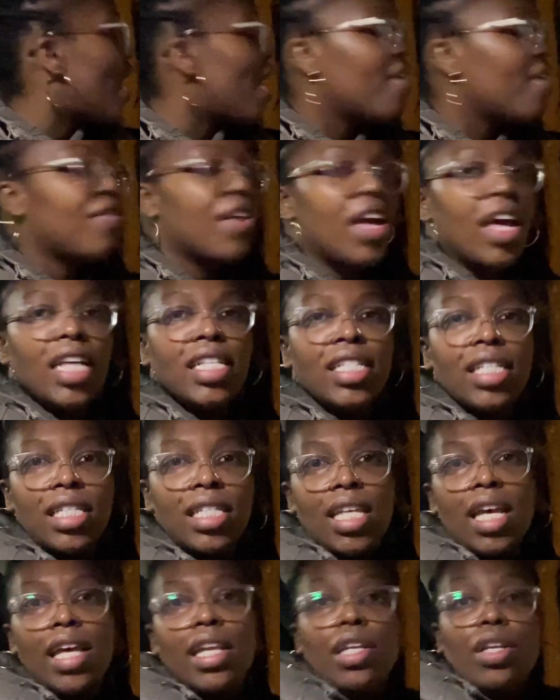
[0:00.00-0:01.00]
I've
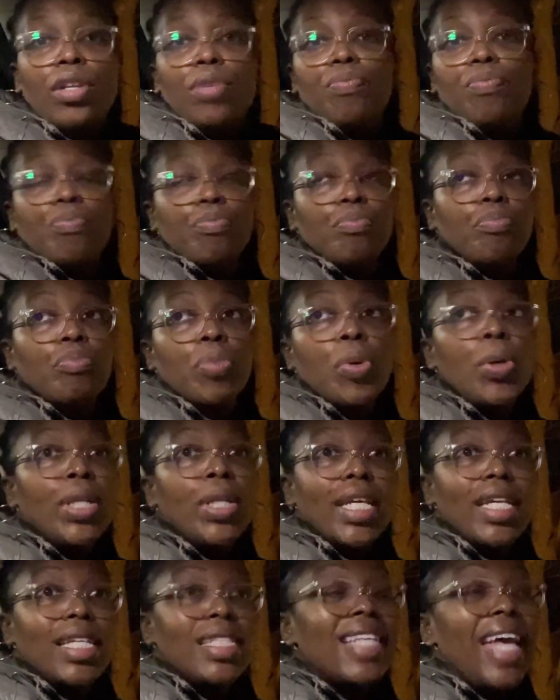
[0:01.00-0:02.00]
hesitated
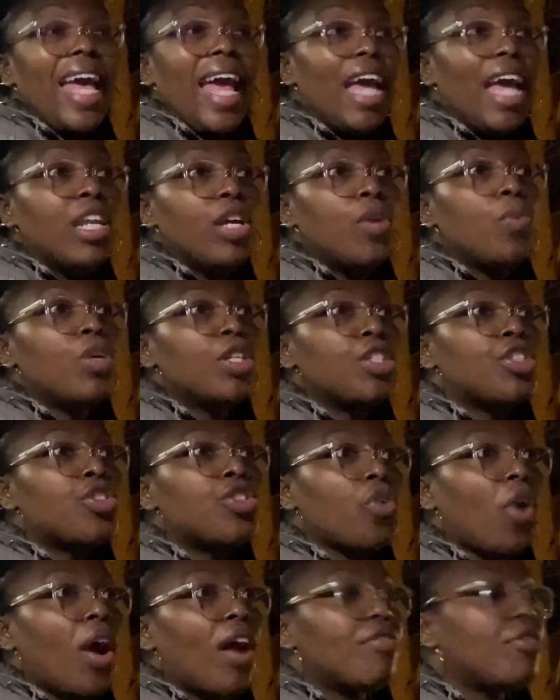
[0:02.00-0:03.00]
pulling into anyone's
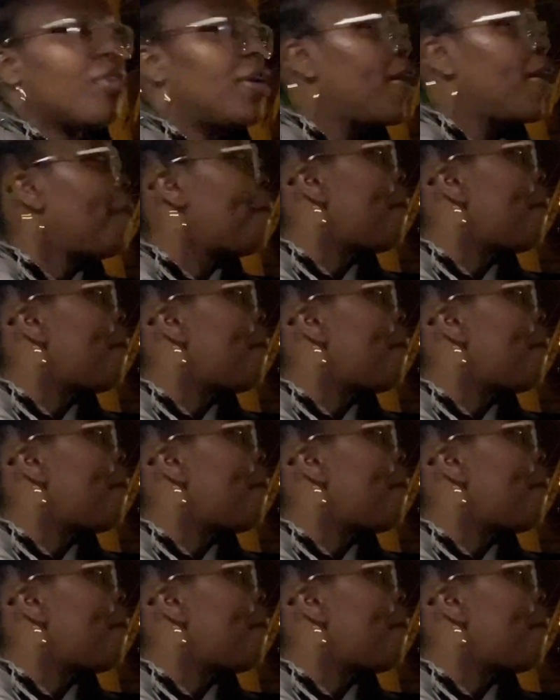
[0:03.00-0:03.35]
driveway.